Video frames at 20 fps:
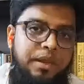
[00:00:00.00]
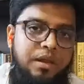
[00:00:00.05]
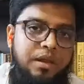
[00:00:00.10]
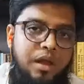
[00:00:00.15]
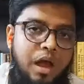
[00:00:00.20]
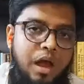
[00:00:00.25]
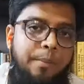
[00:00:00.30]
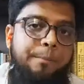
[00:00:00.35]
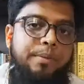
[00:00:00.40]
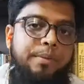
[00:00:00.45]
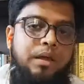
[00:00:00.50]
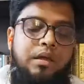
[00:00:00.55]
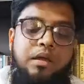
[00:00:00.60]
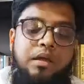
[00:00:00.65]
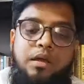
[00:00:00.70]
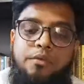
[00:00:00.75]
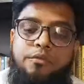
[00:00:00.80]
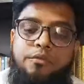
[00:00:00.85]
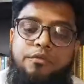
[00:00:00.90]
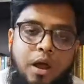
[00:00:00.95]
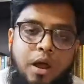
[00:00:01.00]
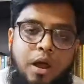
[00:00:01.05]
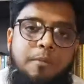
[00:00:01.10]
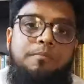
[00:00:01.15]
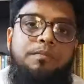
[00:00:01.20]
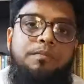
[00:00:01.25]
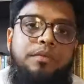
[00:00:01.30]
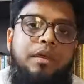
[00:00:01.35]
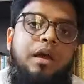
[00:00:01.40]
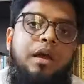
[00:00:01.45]
up
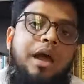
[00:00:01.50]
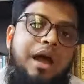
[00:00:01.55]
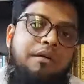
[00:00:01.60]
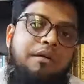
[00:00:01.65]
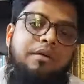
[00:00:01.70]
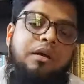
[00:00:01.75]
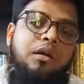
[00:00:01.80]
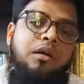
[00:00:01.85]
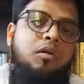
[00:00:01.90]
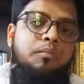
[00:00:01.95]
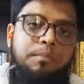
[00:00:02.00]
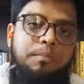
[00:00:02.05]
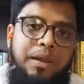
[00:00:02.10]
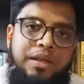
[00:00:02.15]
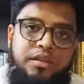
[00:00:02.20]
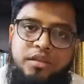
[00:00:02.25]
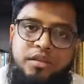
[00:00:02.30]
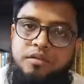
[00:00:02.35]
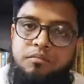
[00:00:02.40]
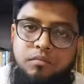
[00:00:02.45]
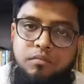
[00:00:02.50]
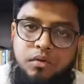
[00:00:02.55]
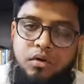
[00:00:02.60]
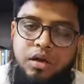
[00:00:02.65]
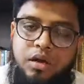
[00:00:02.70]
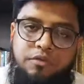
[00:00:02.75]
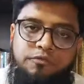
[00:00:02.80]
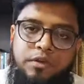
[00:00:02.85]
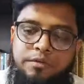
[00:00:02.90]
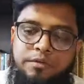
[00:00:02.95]
from our complex mode
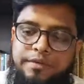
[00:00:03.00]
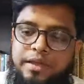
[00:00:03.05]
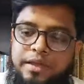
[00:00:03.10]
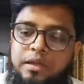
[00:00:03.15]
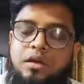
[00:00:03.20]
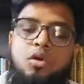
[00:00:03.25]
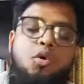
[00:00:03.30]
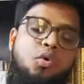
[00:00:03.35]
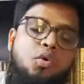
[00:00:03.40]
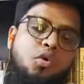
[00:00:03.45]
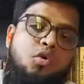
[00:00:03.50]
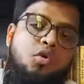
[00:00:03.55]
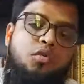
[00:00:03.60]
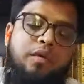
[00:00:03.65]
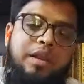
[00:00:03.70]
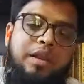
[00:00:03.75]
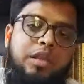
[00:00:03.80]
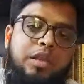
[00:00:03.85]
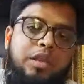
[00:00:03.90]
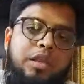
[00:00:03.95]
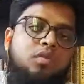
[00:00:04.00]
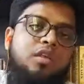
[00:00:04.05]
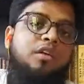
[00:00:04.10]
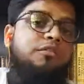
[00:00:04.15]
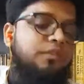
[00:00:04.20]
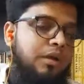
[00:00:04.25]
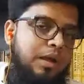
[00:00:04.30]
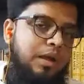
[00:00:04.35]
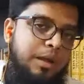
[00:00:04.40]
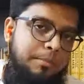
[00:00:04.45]
of living, overuse
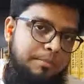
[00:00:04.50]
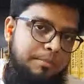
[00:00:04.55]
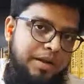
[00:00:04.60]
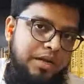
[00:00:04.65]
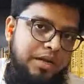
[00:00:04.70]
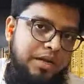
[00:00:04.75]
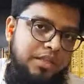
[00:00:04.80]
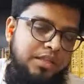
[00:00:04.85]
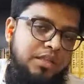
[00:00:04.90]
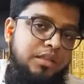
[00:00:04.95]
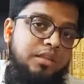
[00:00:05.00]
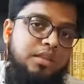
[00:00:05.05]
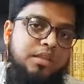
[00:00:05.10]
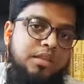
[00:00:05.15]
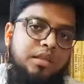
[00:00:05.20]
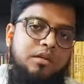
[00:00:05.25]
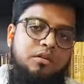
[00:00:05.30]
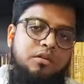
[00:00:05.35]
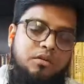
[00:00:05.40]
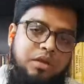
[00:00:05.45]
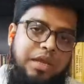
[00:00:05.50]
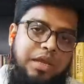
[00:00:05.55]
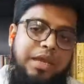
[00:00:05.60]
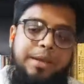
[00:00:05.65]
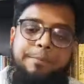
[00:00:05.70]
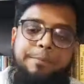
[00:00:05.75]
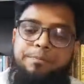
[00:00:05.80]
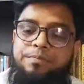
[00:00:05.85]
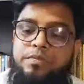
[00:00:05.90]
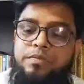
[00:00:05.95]
of medicines,
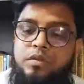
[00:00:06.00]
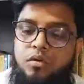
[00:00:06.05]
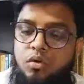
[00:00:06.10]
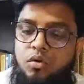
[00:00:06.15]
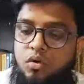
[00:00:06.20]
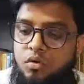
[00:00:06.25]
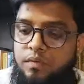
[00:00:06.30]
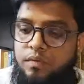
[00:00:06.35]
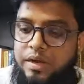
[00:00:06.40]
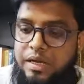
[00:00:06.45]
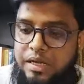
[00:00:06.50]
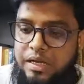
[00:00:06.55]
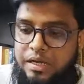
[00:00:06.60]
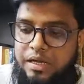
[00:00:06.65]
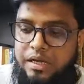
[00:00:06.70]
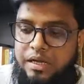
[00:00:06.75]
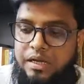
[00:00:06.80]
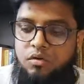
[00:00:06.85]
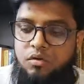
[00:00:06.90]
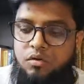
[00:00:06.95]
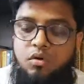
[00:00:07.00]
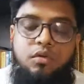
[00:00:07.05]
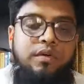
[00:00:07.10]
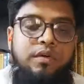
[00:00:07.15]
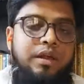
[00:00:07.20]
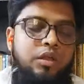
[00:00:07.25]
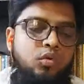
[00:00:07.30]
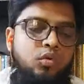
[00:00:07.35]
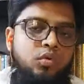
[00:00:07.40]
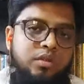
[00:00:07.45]
okay,
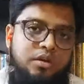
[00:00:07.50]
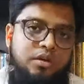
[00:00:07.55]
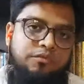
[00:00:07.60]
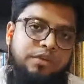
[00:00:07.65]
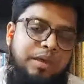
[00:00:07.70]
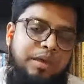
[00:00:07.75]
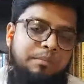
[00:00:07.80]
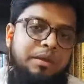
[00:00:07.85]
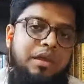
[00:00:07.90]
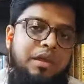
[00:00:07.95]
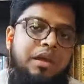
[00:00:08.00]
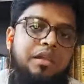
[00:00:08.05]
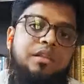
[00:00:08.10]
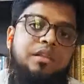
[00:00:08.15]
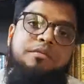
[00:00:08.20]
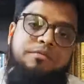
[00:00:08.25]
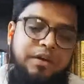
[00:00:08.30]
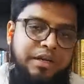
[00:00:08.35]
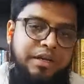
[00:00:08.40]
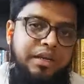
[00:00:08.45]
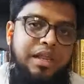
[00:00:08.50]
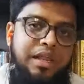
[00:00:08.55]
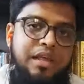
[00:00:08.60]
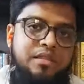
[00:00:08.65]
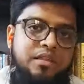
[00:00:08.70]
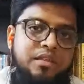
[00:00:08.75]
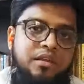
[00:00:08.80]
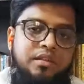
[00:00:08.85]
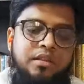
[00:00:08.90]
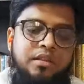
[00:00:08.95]
overuse of chemicals,
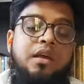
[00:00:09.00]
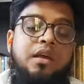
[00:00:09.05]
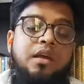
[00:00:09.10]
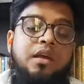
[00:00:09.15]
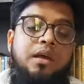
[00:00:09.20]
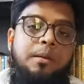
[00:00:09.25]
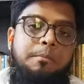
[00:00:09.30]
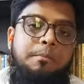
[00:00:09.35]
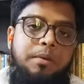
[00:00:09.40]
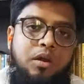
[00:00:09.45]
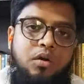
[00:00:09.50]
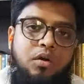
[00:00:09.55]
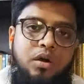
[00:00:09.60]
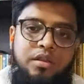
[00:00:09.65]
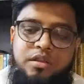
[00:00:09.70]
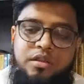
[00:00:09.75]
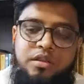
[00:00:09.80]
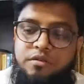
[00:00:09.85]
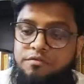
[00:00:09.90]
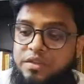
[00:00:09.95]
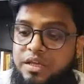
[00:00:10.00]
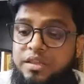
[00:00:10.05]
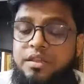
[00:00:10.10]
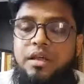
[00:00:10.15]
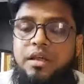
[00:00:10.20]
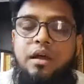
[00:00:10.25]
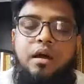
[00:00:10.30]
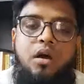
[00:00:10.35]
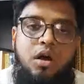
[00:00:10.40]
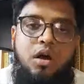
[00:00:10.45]
fertilizers. Because of this,
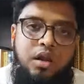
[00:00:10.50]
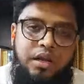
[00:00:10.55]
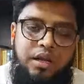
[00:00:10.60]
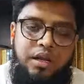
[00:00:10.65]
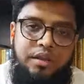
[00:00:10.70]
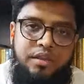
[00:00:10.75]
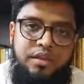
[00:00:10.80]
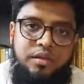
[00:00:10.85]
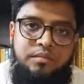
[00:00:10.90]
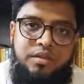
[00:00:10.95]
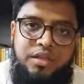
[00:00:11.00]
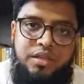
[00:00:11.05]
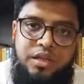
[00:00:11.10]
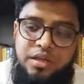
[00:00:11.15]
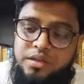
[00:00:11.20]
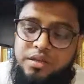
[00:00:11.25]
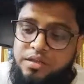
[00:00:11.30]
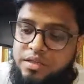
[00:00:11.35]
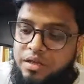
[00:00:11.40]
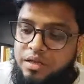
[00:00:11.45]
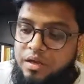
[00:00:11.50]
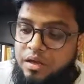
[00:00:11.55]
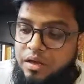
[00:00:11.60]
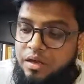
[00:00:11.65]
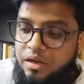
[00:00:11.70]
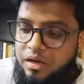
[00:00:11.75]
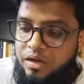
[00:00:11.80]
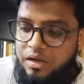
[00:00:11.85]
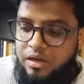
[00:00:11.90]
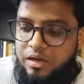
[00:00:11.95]
organisms is
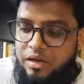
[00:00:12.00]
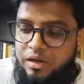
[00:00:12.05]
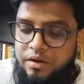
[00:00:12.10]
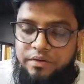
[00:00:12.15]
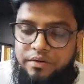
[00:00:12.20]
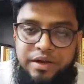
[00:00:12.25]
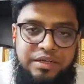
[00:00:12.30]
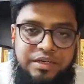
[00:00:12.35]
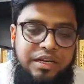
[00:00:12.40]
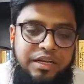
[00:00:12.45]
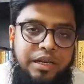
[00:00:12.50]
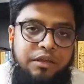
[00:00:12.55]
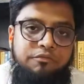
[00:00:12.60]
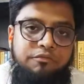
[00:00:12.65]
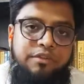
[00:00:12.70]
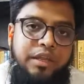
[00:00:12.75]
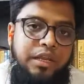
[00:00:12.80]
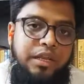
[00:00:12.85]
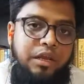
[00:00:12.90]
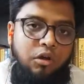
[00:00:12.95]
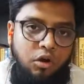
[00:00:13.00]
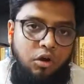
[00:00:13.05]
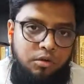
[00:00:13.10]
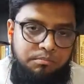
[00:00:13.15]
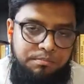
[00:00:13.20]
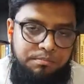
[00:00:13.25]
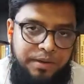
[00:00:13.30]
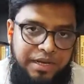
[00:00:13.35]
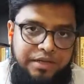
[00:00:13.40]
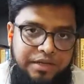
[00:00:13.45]
rendering very
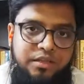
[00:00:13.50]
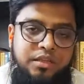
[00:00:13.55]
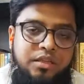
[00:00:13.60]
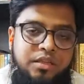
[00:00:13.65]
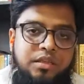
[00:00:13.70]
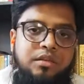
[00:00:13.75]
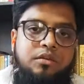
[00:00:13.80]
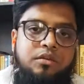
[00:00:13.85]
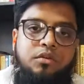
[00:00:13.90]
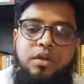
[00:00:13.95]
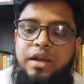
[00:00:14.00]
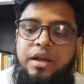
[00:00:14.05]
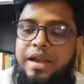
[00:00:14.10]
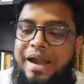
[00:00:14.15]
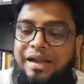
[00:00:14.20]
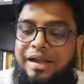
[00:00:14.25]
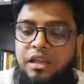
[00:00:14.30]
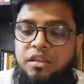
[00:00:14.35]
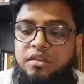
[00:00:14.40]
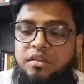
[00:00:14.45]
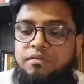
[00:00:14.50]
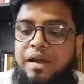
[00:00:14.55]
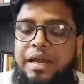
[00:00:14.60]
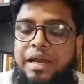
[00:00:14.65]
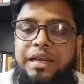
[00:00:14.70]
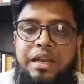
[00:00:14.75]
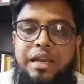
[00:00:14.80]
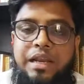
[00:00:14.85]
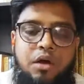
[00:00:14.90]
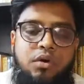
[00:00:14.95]
complex. Okay, that is
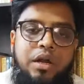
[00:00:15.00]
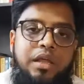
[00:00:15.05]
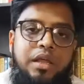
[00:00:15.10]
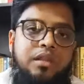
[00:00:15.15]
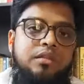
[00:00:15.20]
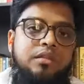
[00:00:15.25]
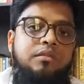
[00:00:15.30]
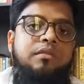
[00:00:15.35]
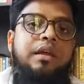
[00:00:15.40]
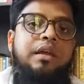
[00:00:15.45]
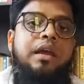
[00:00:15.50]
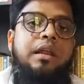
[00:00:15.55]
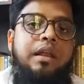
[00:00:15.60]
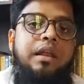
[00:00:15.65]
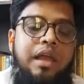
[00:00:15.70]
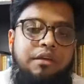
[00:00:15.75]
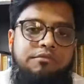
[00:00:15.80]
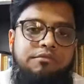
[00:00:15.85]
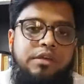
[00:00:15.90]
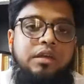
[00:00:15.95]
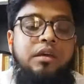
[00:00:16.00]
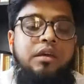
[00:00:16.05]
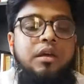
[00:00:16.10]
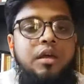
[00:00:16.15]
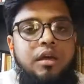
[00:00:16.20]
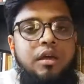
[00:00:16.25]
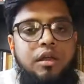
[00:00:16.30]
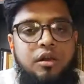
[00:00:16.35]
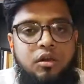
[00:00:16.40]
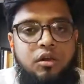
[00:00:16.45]
why nowadays we are having
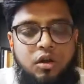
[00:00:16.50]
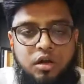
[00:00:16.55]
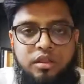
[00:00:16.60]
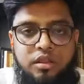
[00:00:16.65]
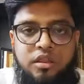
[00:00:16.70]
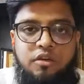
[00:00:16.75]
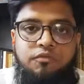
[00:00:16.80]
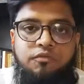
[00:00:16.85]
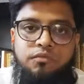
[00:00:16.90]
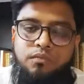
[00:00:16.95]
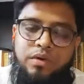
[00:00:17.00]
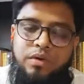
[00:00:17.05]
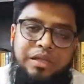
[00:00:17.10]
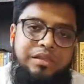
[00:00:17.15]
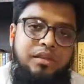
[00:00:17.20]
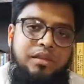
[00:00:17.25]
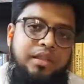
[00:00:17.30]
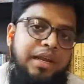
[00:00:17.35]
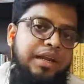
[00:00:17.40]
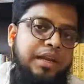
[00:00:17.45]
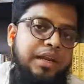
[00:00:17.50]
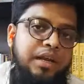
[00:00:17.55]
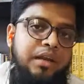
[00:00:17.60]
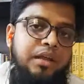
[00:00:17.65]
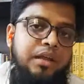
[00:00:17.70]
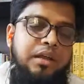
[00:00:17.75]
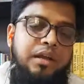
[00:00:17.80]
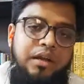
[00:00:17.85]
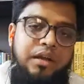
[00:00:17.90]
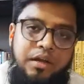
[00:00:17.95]
lots of
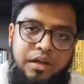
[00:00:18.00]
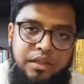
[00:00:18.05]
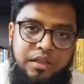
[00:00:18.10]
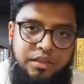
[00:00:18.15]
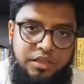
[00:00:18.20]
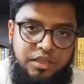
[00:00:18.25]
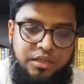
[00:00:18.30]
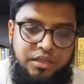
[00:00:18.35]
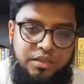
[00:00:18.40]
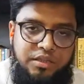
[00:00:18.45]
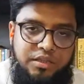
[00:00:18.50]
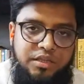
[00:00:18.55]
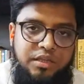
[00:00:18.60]
one-sided diseases.